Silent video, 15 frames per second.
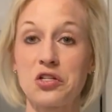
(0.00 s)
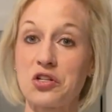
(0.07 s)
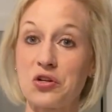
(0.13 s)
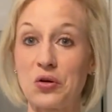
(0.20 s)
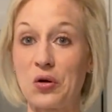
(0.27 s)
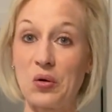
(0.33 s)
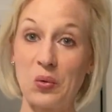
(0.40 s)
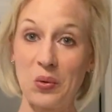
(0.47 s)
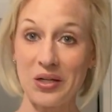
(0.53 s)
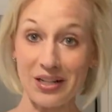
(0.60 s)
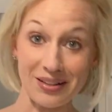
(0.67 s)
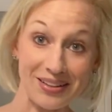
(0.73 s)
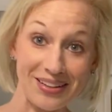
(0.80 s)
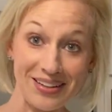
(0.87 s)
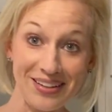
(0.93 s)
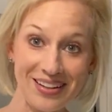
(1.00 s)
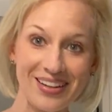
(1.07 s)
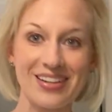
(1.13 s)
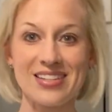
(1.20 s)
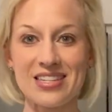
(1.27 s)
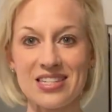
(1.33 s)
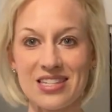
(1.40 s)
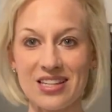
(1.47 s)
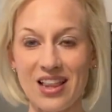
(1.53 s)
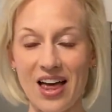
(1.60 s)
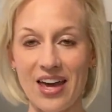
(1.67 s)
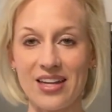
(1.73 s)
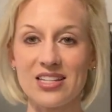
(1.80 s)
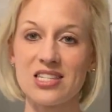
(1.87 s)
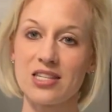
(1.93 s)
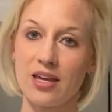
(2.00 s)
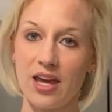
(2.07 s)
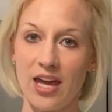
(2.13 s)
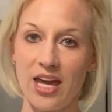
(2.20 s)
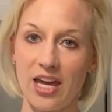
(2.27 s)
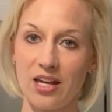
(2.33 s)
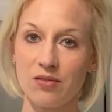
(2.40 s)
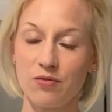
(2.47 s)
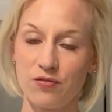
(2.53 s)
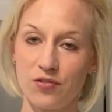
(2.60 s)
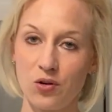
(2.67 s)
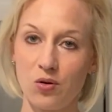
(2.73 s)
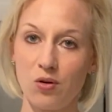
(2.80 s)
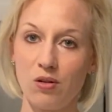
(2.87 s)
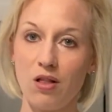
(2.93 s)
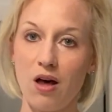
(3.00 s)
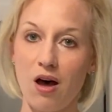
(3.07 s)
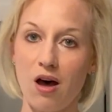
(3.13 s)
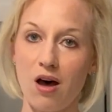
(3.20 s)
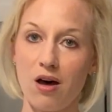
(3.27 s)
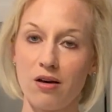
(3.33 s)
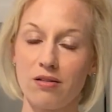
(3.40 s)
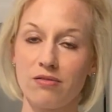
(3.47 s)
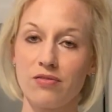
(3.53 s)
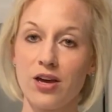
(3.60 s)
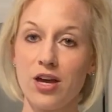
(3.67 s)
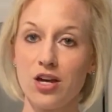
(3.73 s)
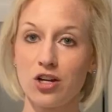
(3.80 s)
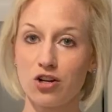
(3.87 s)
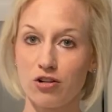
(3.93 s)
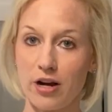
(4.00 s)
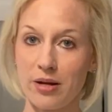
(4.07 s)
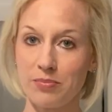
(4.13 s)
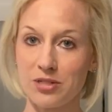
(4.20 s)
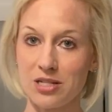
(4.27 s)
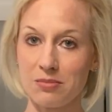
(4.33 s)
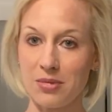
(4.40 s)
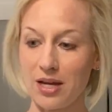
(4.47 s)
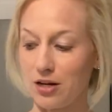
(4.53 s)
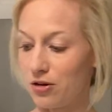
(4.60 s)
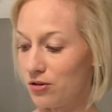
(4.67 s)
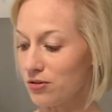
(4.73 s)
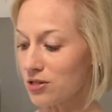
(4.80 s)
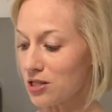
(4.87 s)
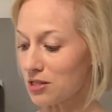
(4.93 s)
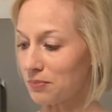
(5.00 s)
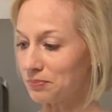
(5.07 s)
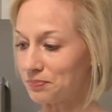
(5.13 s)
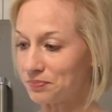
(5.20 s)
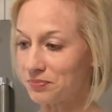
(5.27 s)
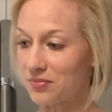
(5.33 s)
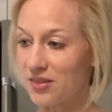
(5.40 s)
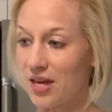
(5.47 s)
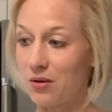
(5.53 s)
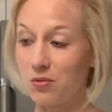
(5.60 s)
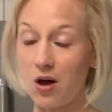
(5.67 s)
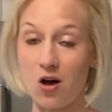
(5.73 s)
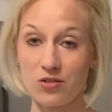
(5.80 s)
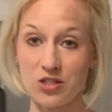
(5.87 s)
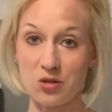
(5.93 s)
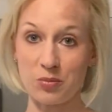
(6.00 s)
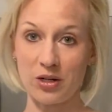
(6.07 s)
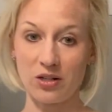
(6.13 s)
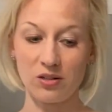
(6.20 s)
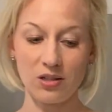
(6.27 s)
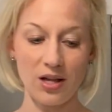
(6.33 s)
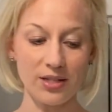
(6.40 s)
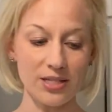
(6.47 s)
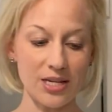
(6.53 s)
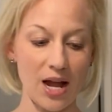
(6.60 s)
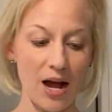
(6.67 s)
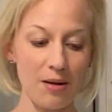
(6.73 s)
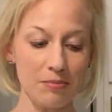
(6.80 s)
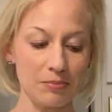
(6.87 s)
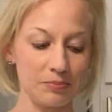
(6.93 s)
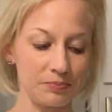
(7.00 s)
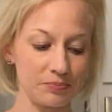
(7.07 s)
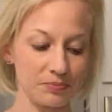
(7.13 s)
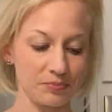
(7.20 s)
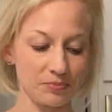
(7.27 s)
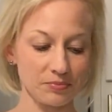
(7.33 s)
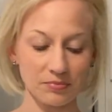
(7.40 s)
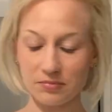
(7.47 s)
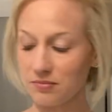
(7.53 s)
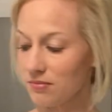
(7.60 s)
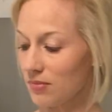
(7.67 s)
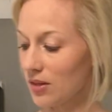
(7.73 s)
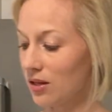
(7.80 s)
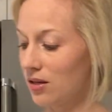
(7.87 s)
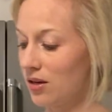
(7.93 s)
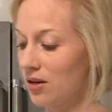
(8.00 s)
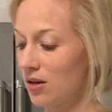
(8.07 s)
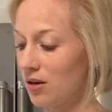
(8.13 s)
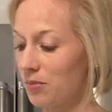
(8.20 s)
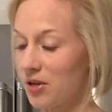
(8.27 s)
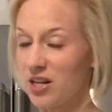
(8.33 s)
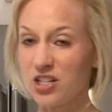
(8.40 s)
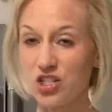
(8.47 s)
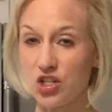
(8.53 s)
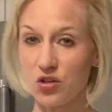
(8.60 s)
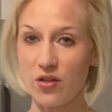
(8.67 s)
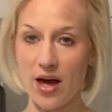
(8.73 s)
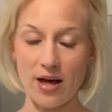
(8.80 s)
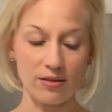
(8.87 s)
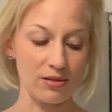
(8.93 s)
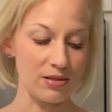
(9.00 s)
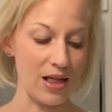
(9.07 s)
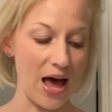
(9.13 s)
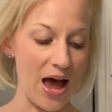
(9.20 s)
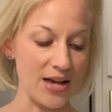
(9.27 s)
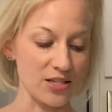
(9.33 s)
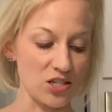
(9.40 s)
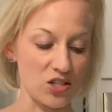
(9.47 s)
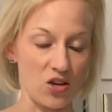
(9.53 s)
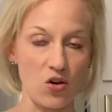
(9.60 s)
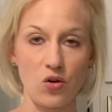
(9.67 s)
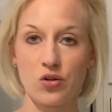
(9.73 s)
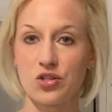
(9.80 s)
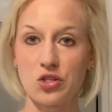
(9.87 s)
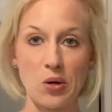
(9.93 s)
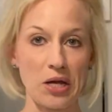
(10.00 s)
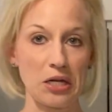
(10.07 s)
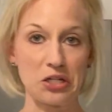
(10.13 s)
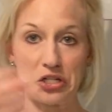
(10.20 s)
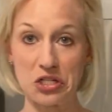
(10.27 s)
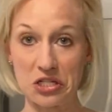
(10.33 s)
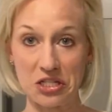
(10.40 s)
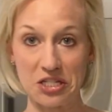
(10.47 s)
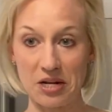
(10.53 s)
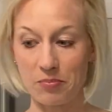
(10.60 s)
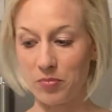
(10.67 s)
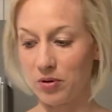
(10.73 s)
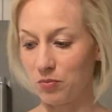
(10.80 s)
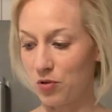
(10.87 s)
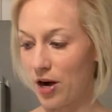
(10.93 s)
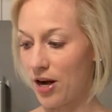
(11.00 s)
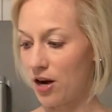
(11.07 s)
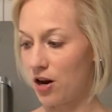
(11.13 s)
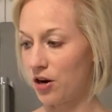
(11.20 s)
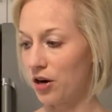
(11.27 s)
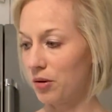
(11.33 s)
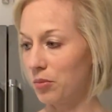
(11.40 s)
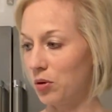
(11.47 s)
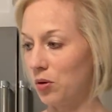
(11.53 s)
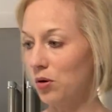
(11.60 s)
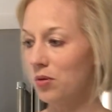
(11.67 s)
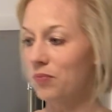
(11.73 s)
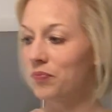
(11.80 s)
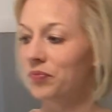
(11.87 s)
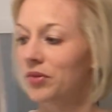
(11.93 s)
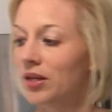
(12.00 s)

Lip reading: to quickly slice a handful of grape tomatoes that I'll sprinkle on top. I'm gonna do that last though, so I can just dump them right on our bowl.